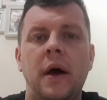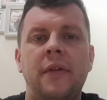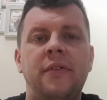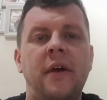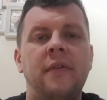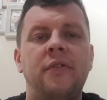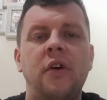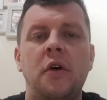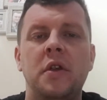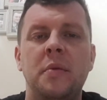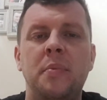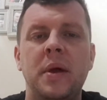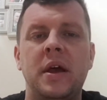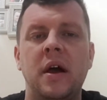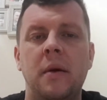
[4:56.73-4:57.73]
I tend to only
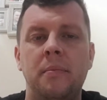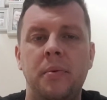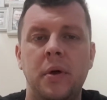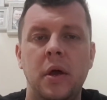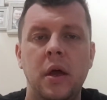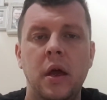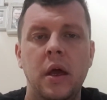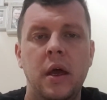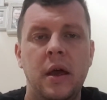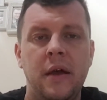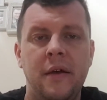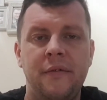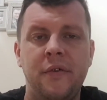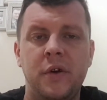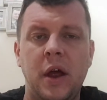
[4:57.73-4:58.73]
pick up,
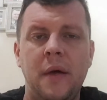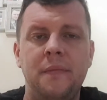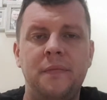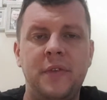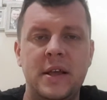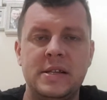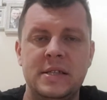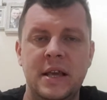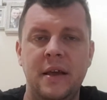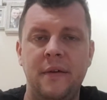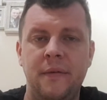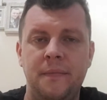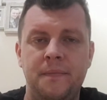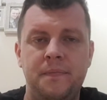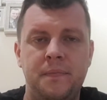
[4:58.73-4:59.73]
if we're going
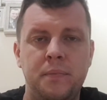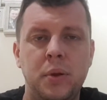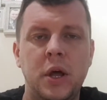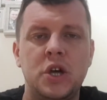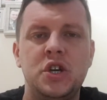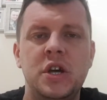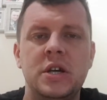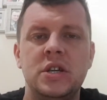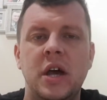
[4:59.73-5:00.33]
Disney plushes,